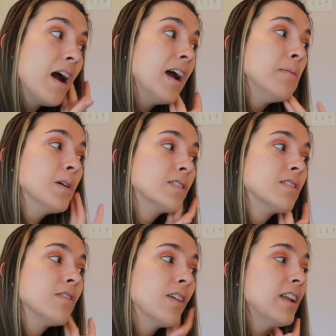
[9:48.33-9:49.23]
I'm
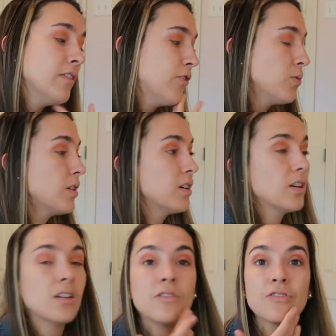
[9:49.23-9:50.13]
so ready
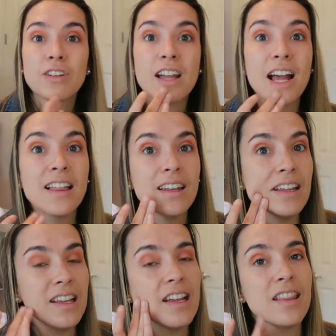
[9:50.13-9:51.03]
for
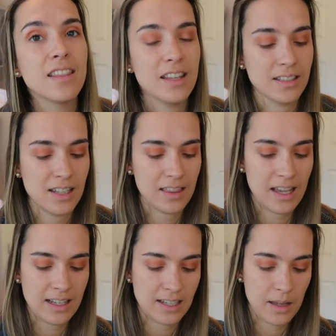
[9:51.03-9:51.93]
reality and things like
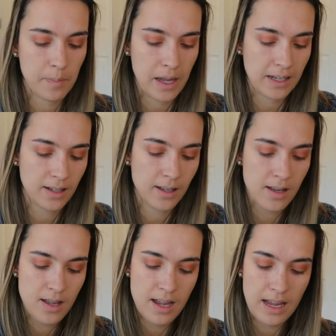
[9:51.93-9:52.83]
that to get back,
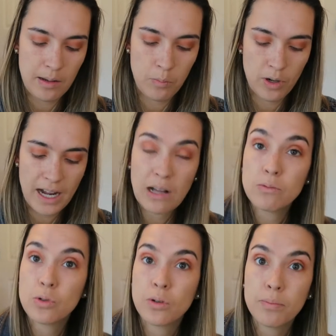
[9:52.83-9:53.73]
and more
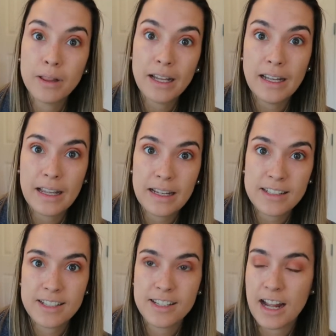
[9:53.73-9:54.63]
outdoor play
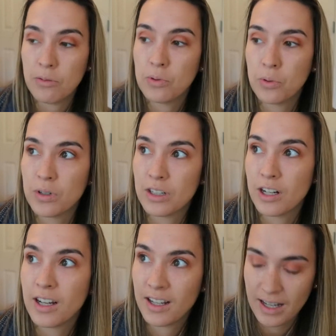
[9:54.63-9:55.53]
dates, outdoor
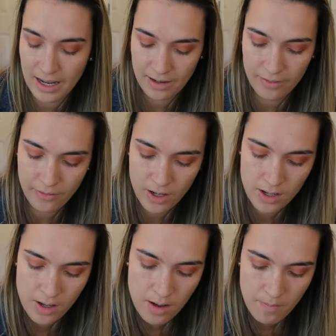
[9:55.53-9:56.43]
kind of
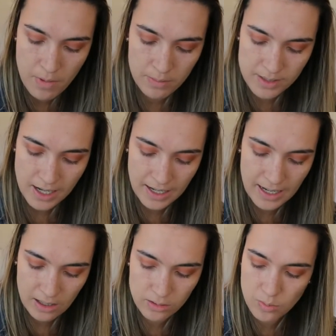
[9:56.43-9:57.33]
mom's night
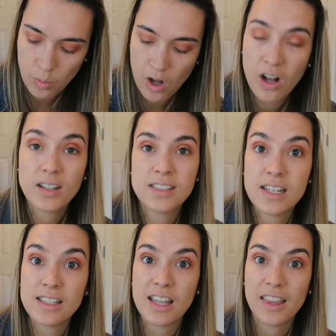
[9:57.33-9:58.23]
outs, walks,
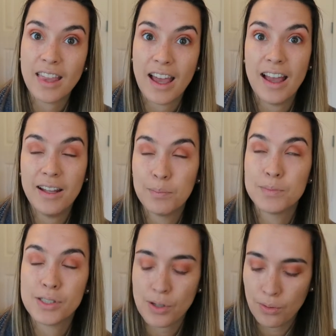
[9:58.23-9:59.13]
things like that. I'm
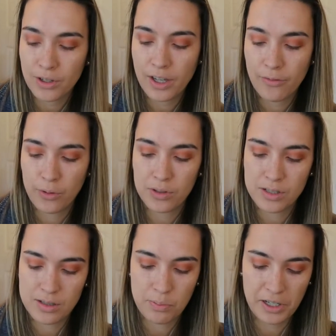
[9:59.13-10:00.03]
so looking forward
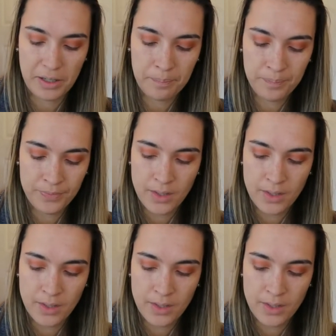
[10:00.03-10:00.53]
to spring.